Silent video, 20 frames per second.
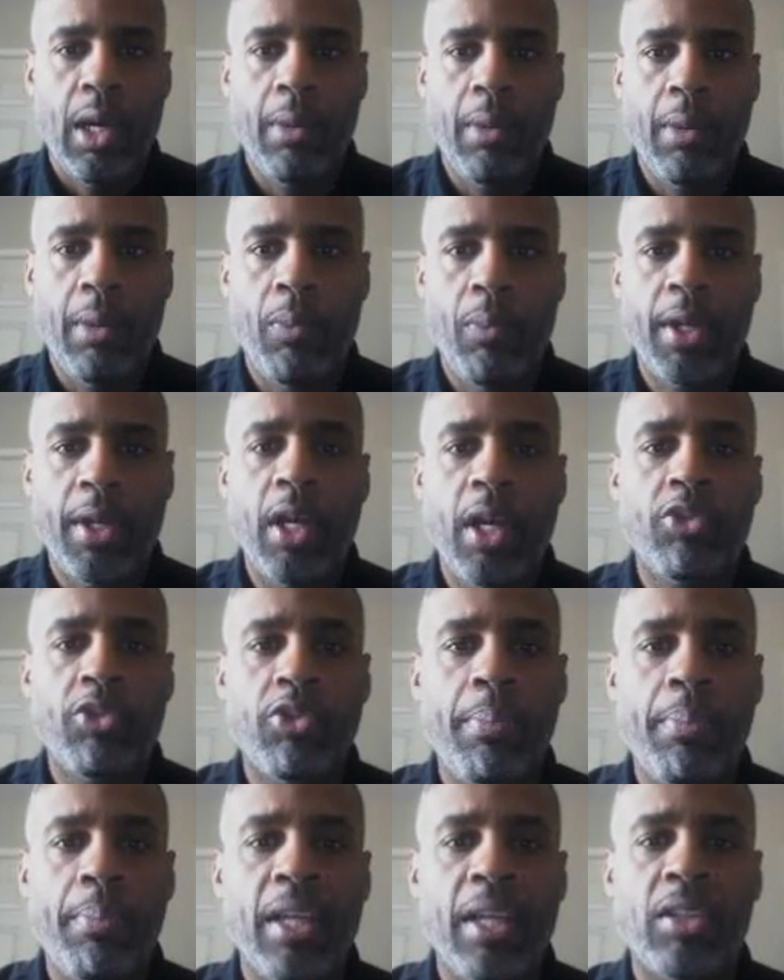
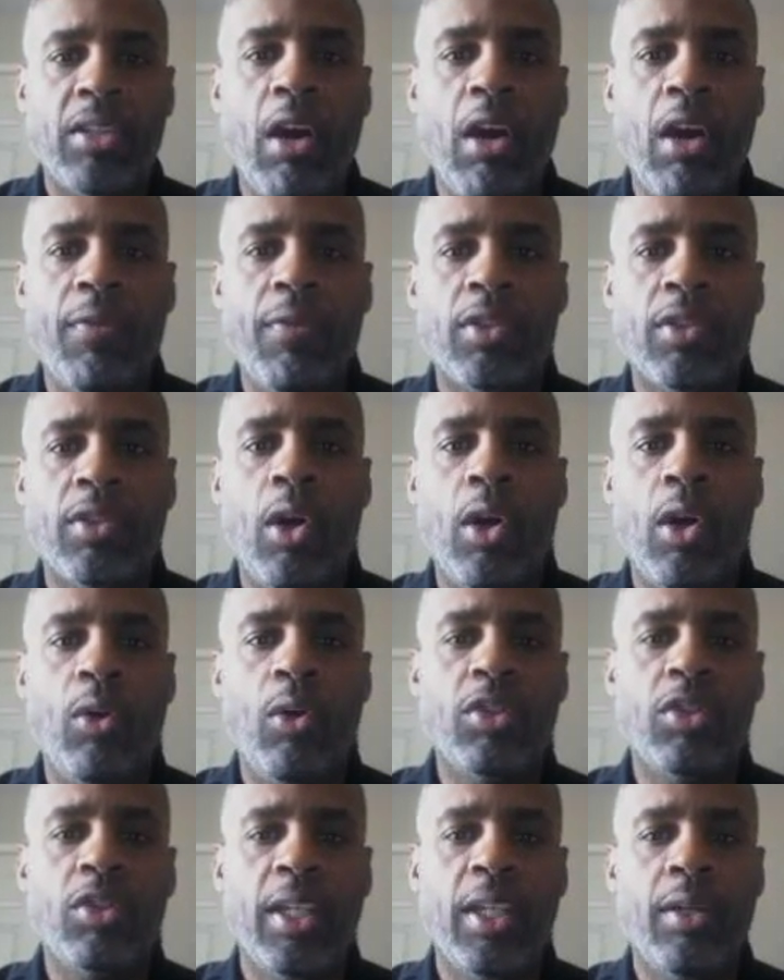1800 Best Offers
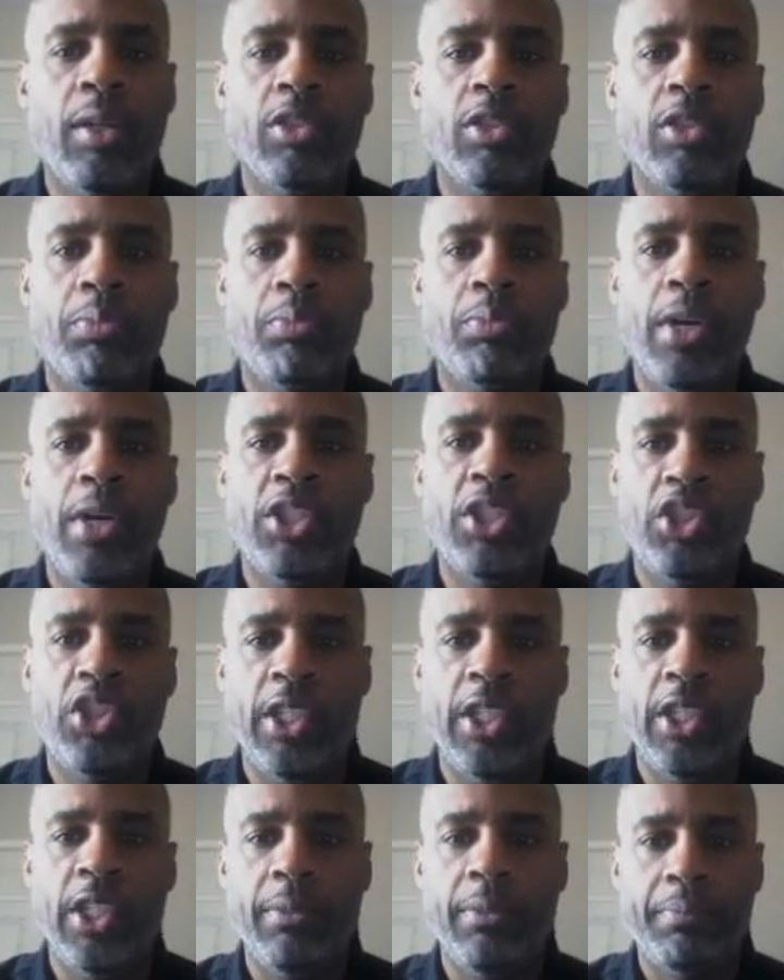wholesale
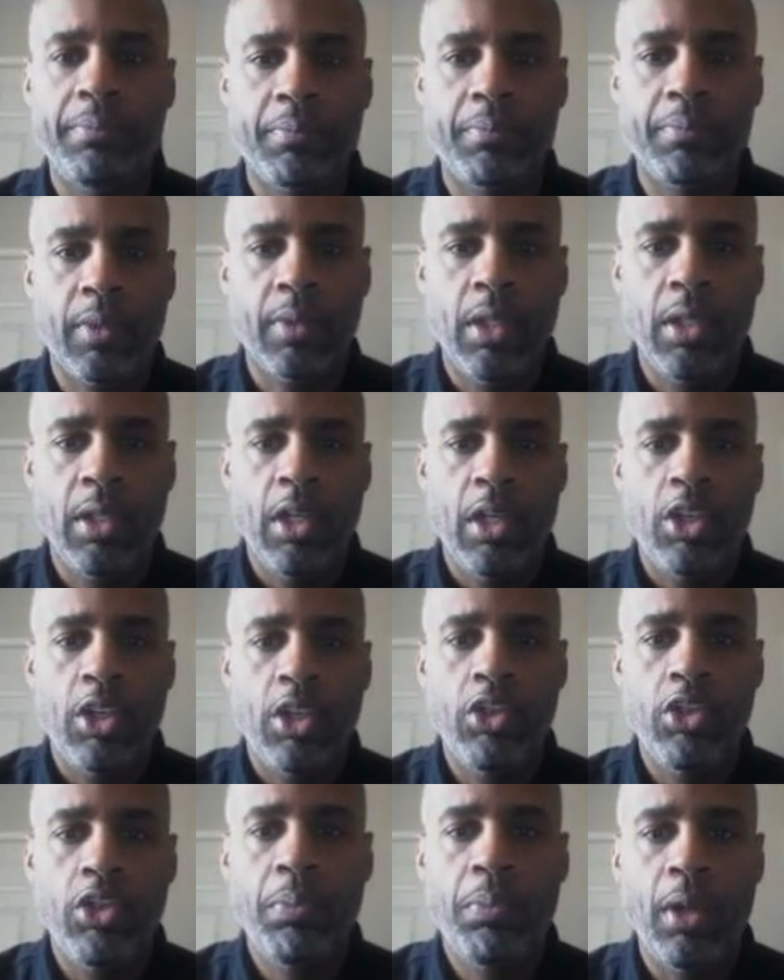spreadsheet.
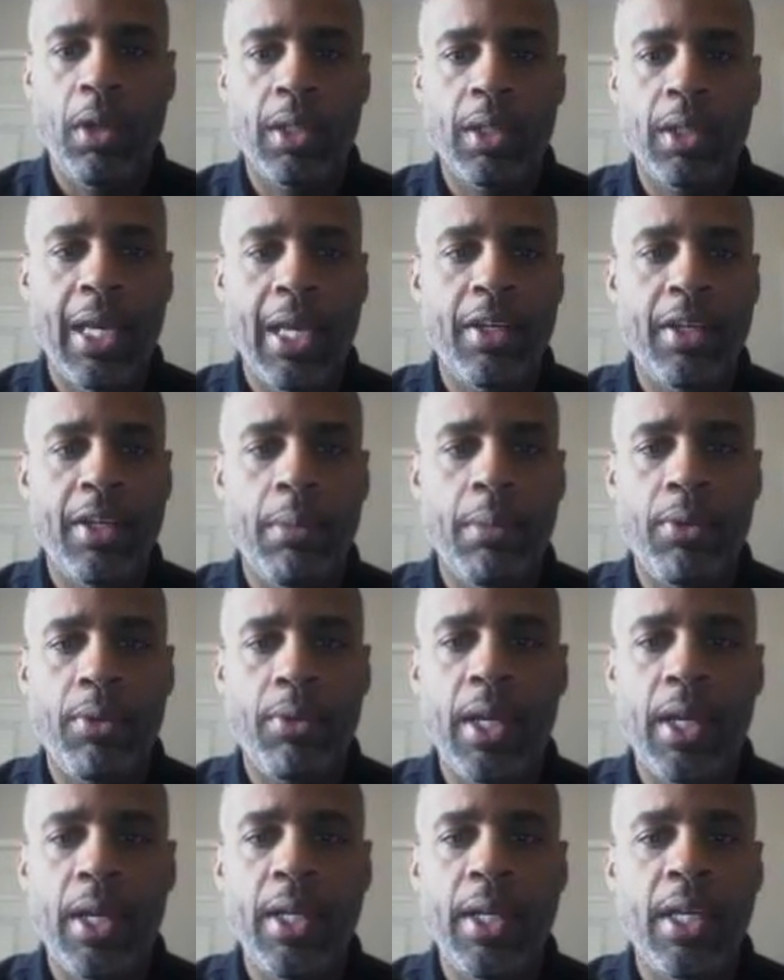You plug that
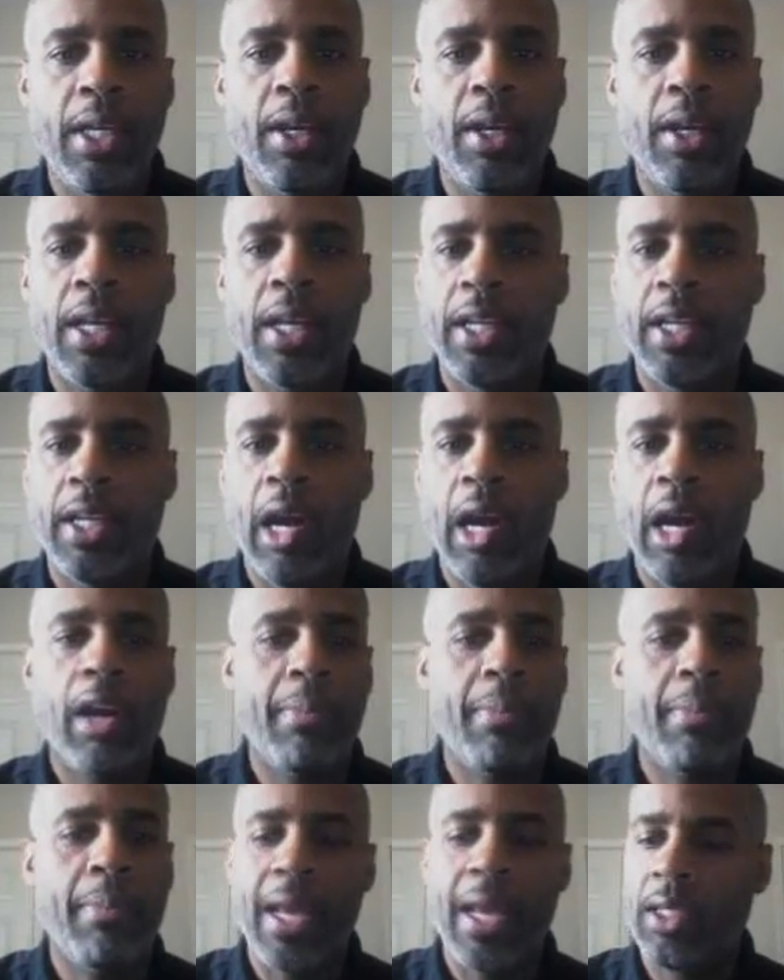number in here, and it
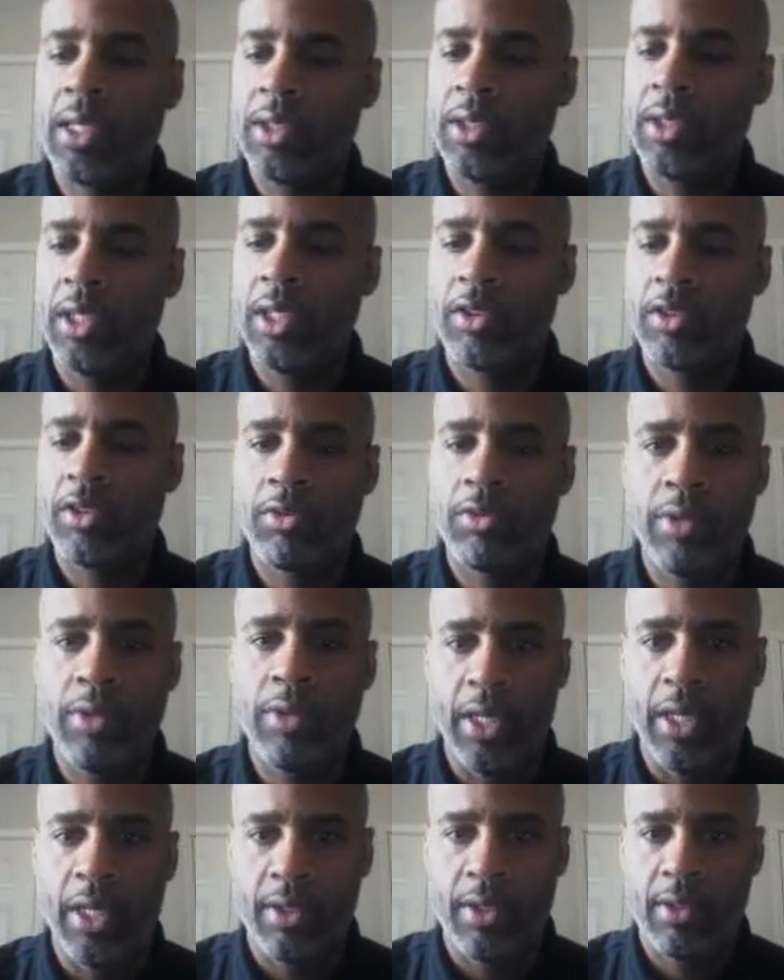automatically does the
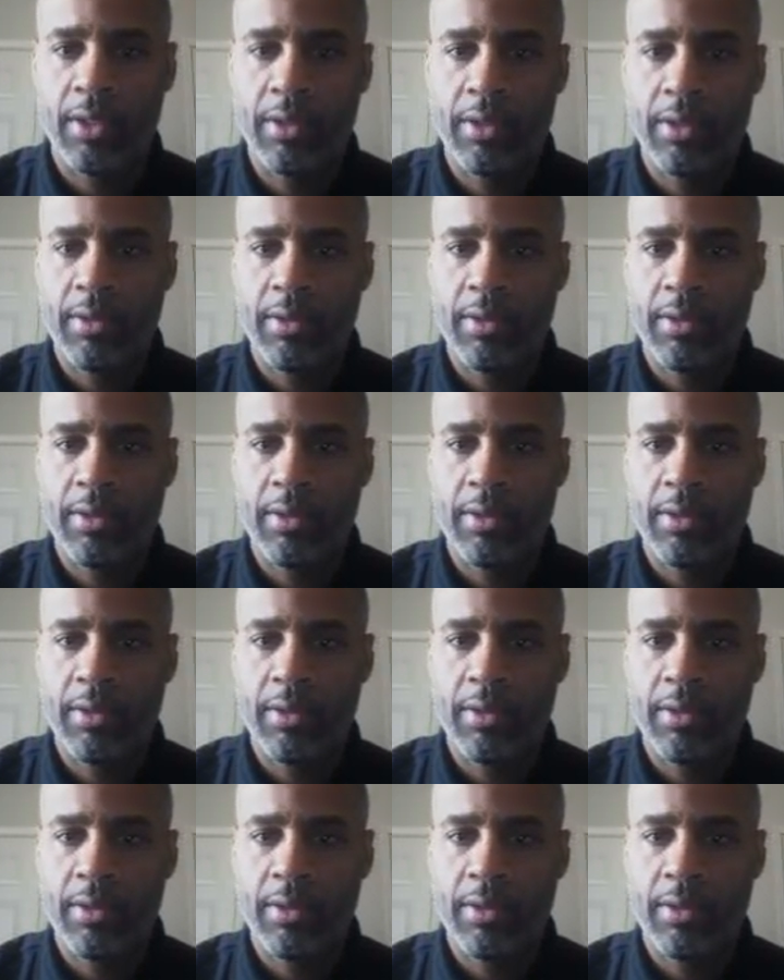rest.